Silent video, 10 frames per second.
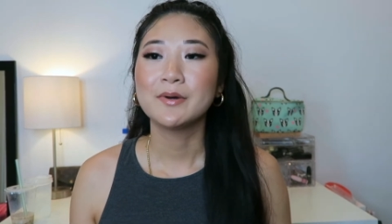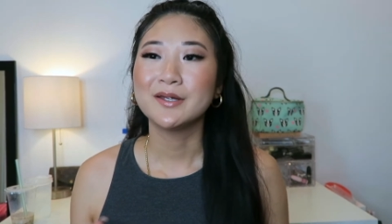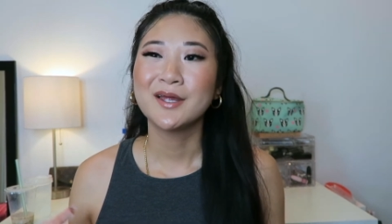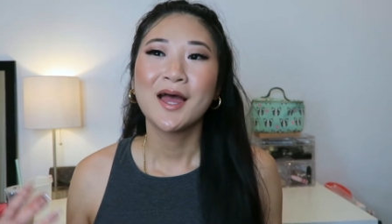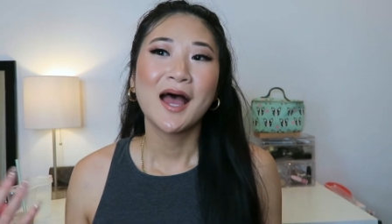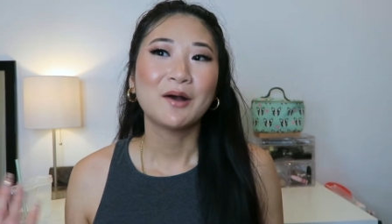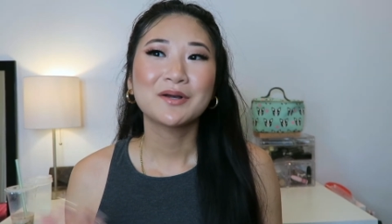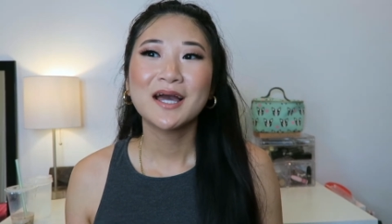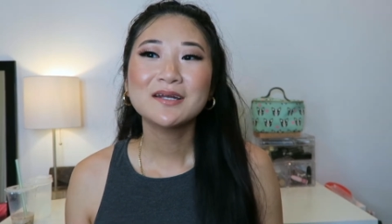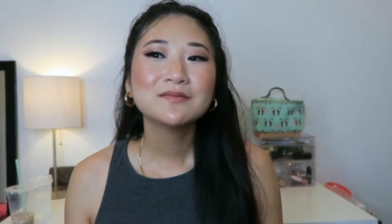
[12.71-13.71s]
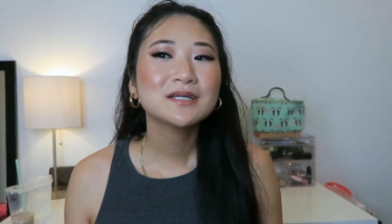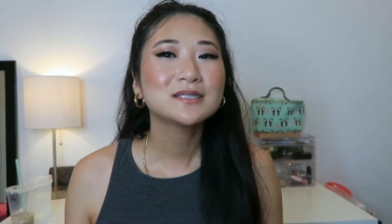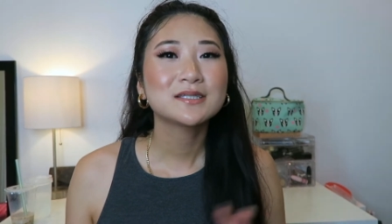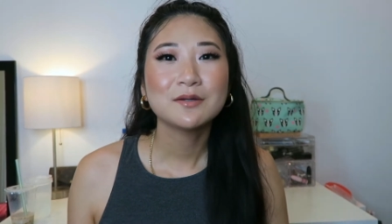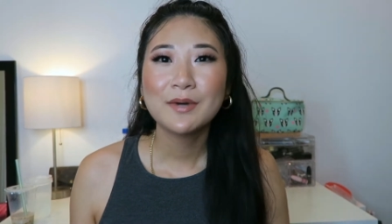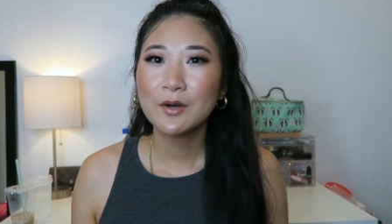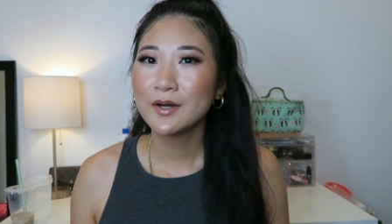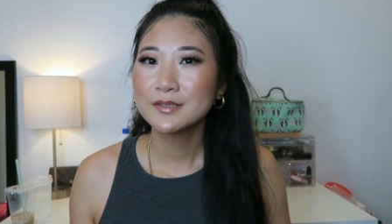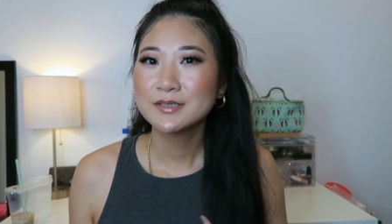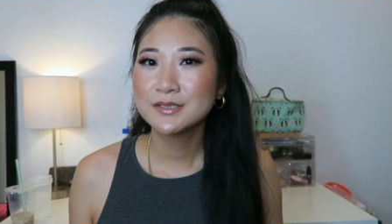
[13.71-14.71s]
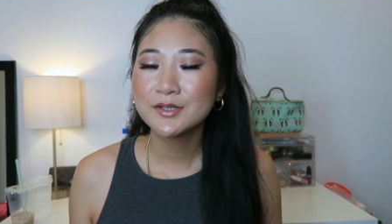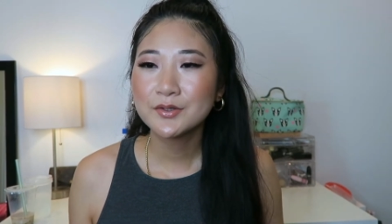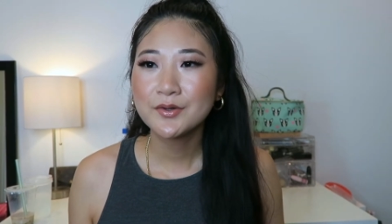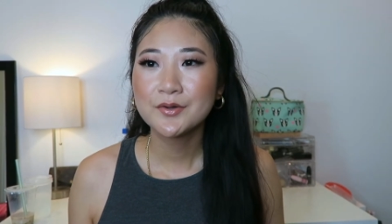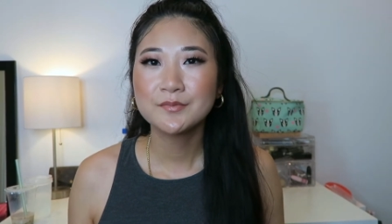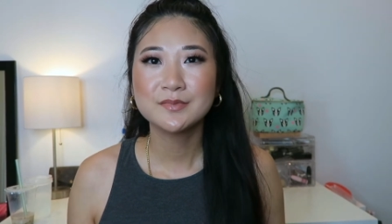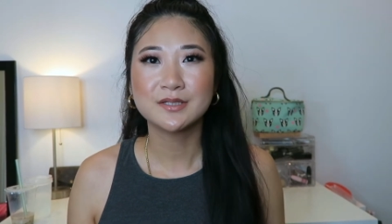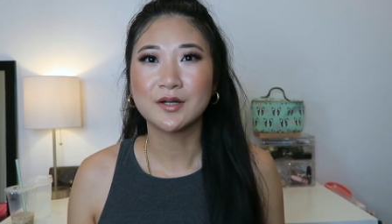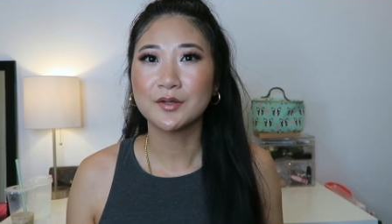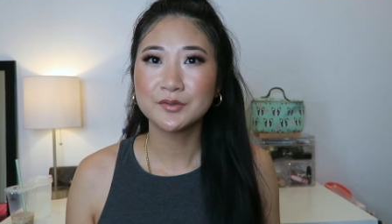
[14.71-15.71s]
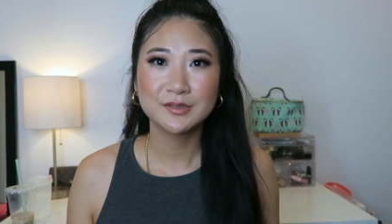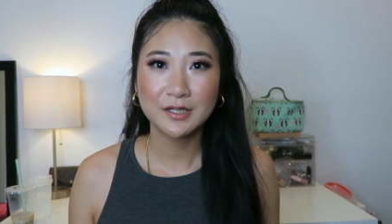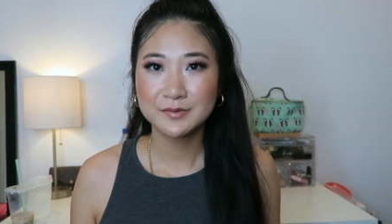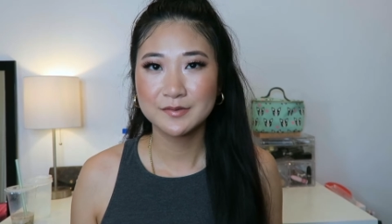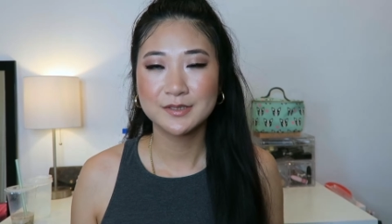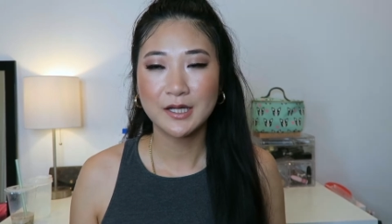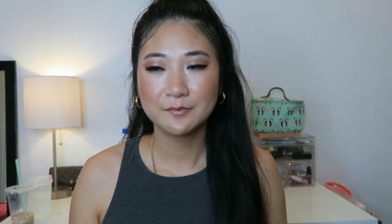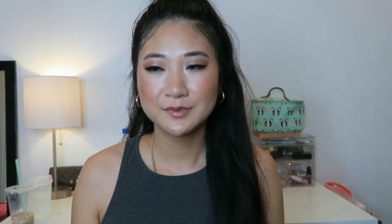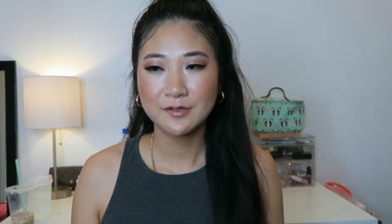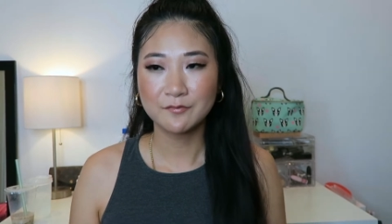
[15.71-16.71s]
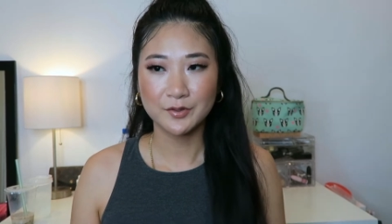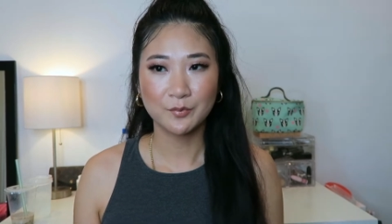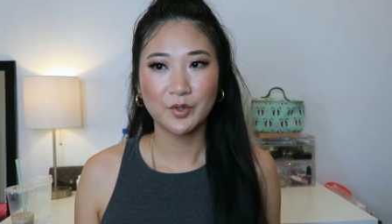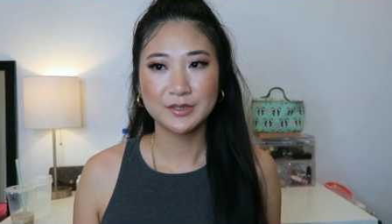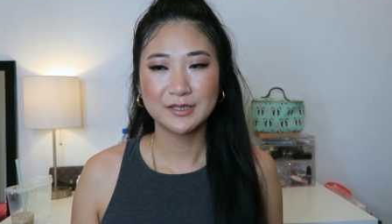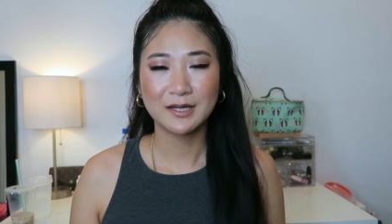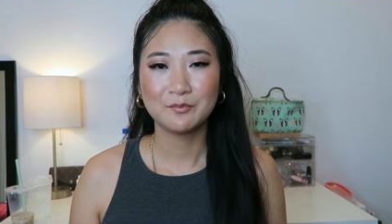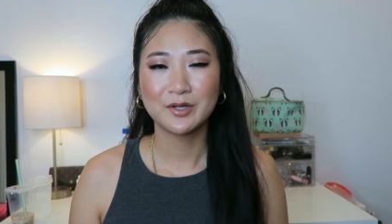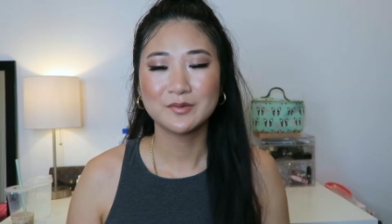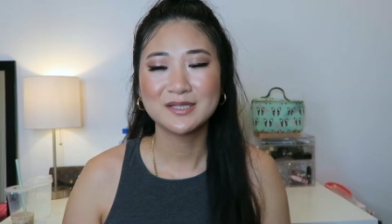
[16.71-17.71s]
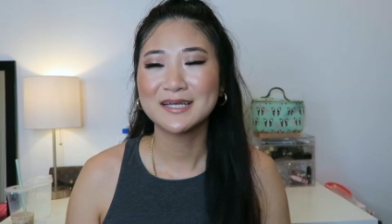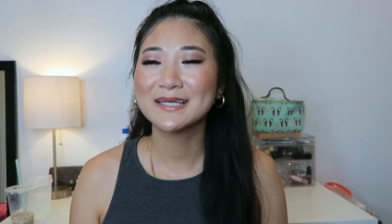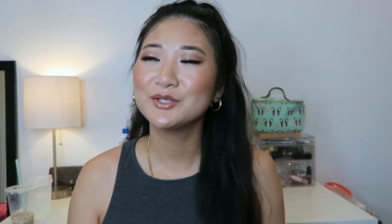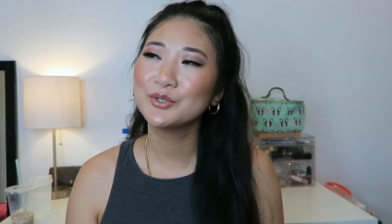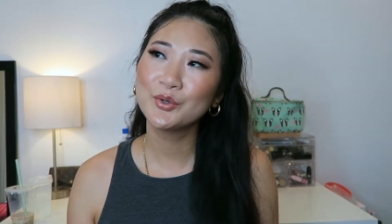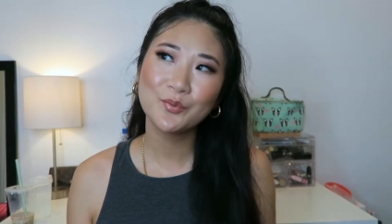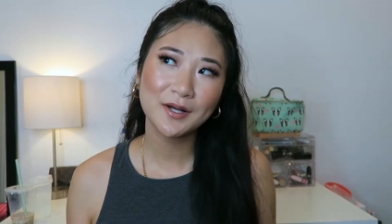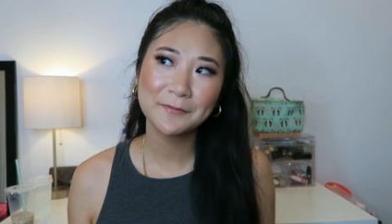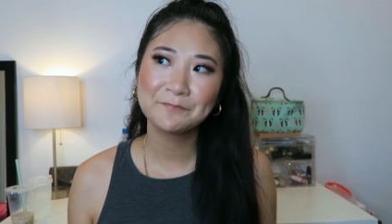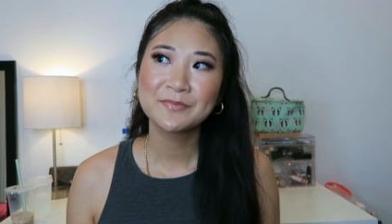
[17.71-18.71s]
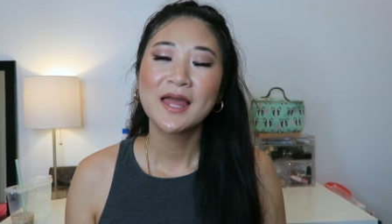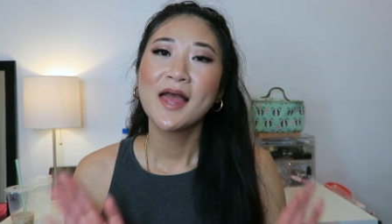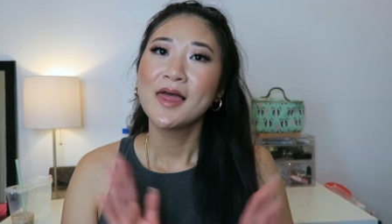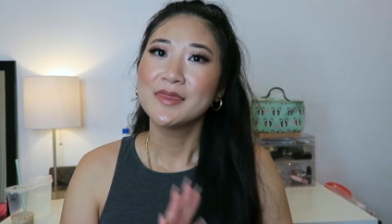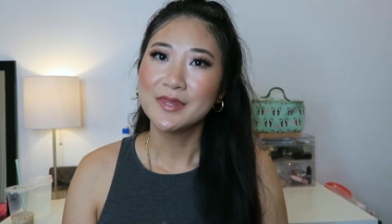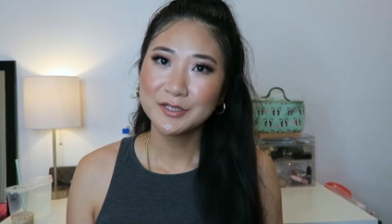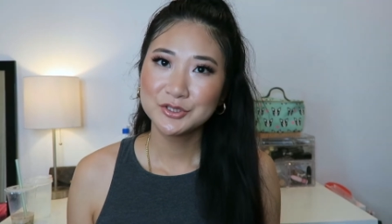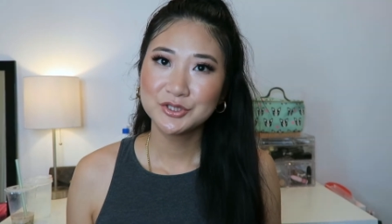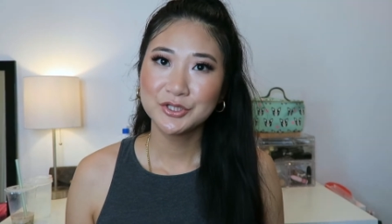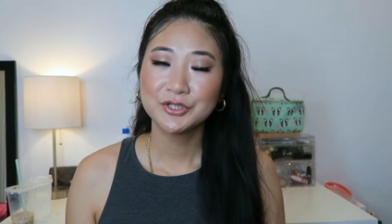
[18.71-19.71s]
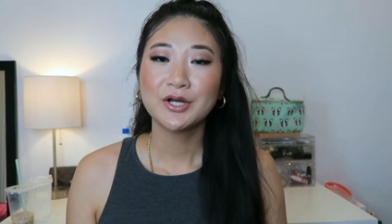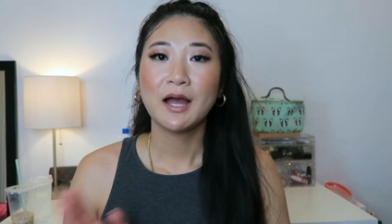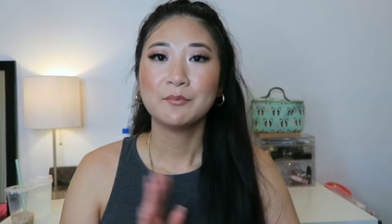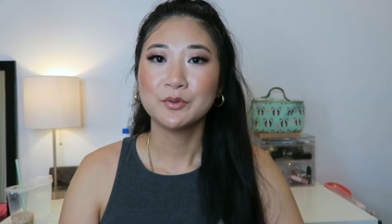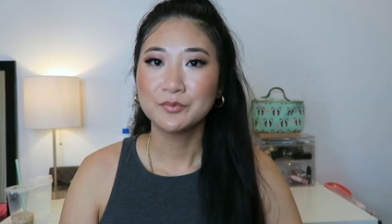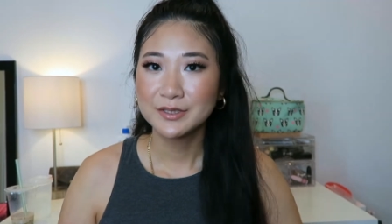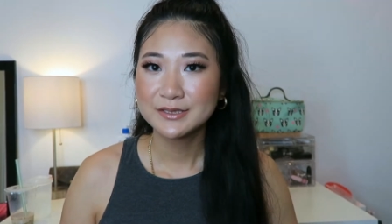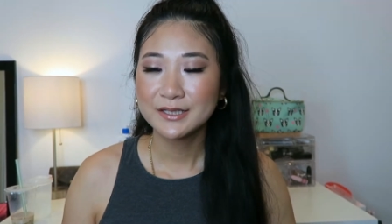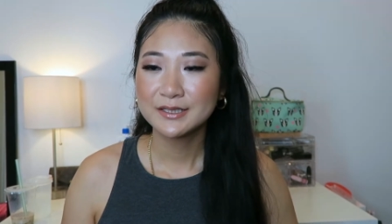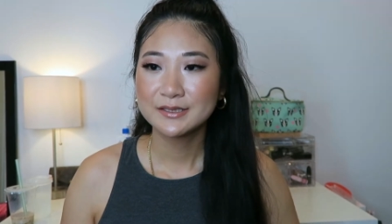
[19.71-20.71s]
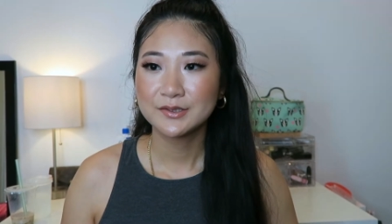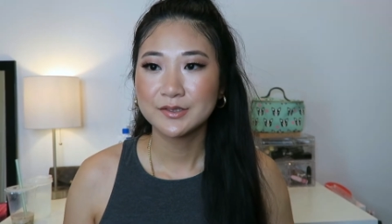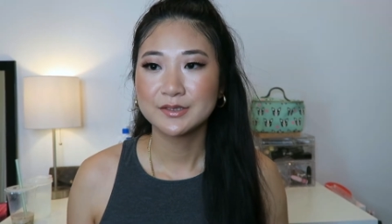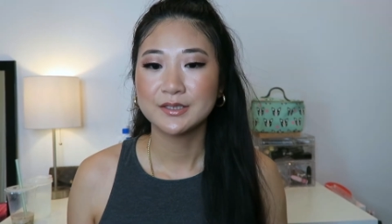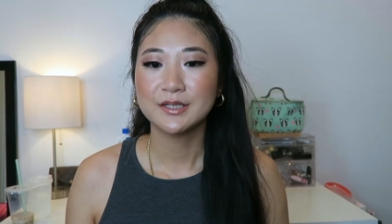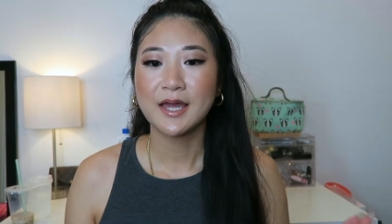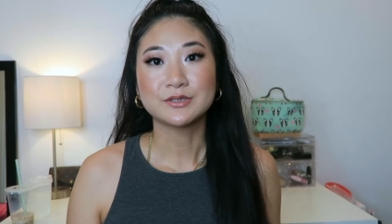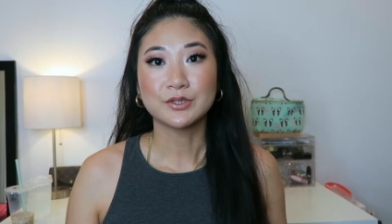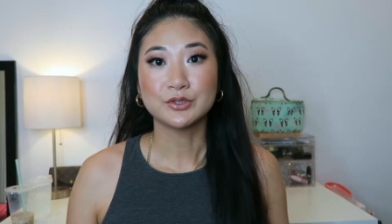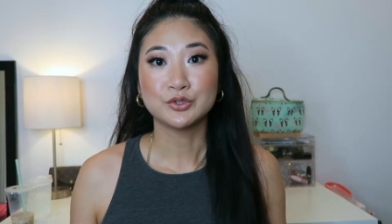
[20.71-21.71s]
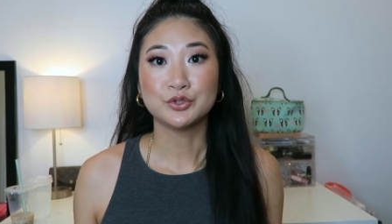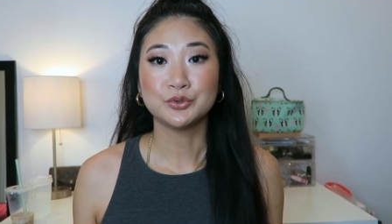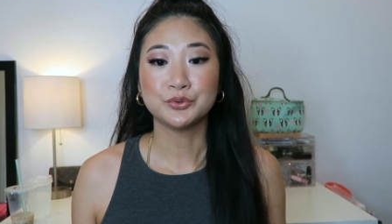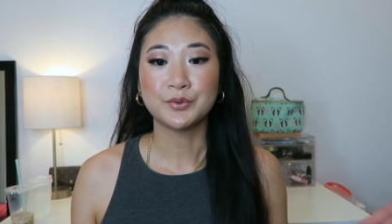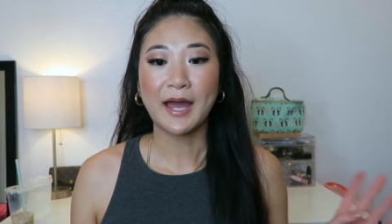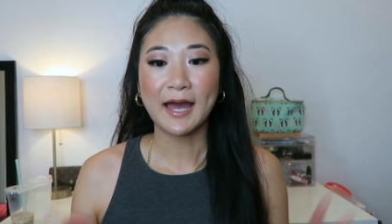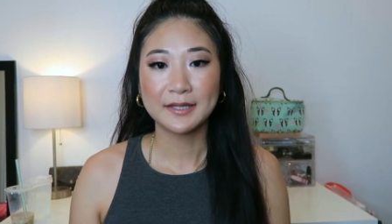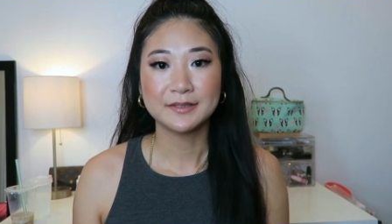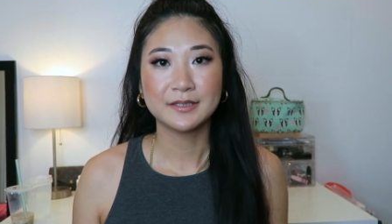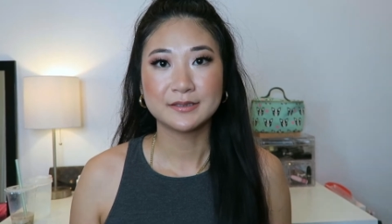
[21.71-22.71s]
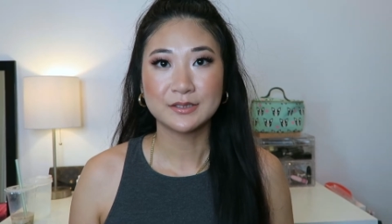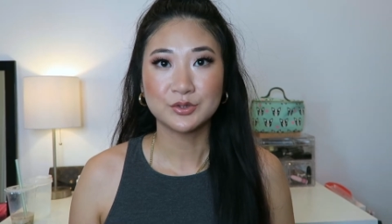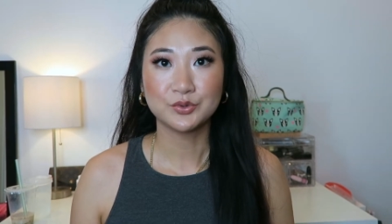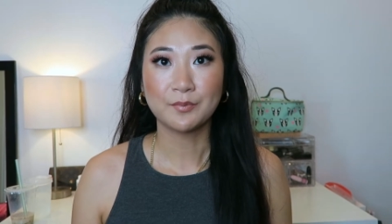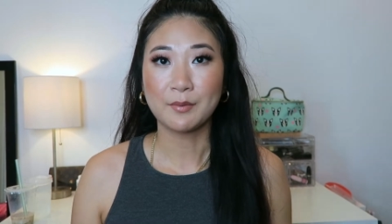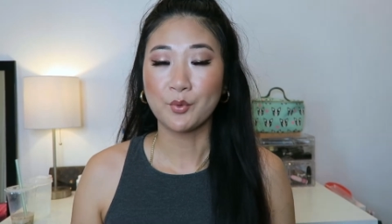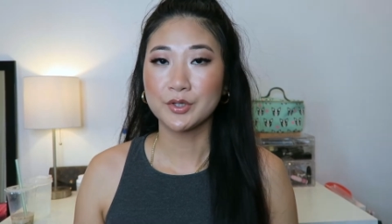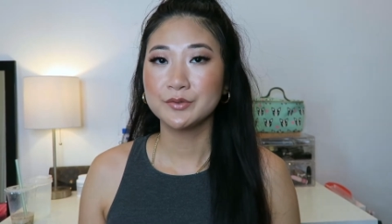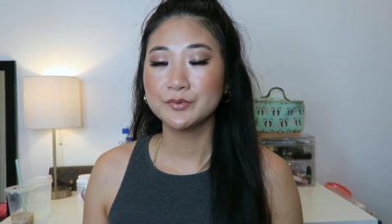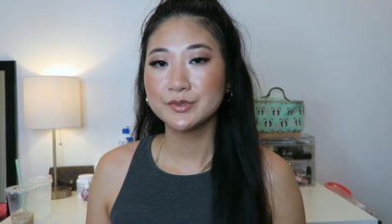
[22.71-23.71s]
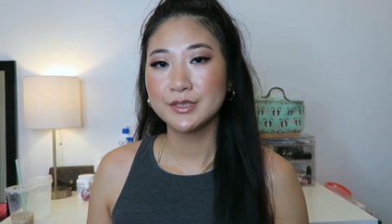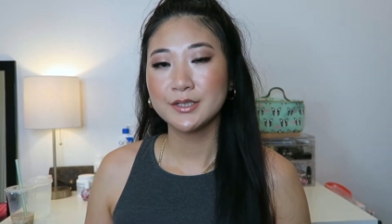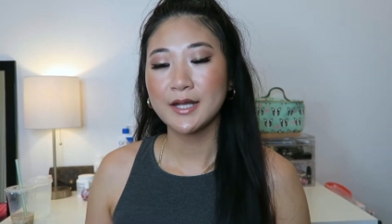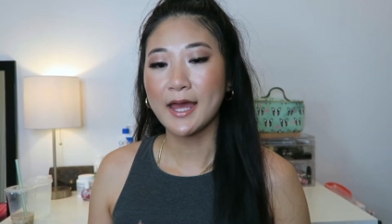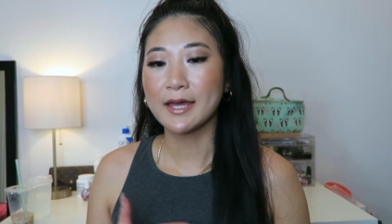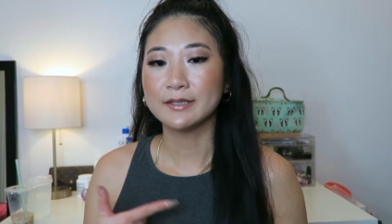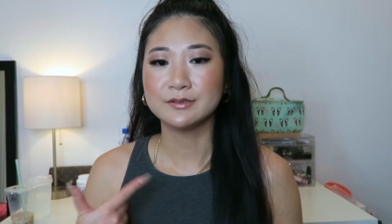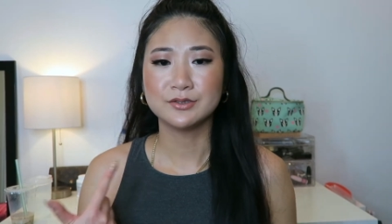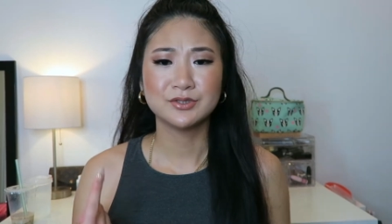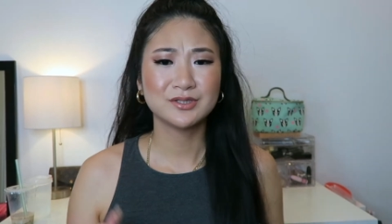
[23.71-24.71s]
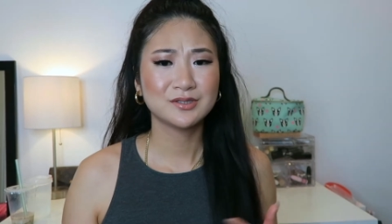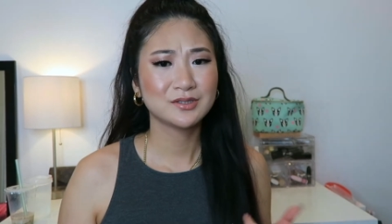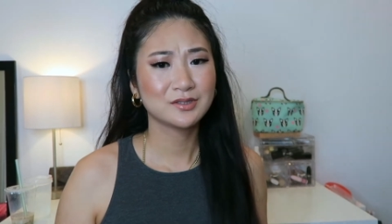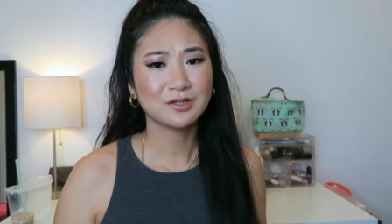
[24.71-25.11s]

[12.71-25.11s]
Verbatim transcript: but I would kind of like skip out on serums and other types of steps for the morning time. But I was like, you know what? This year, I'm gonna really take it seriously. I started to add things into my morning routine and just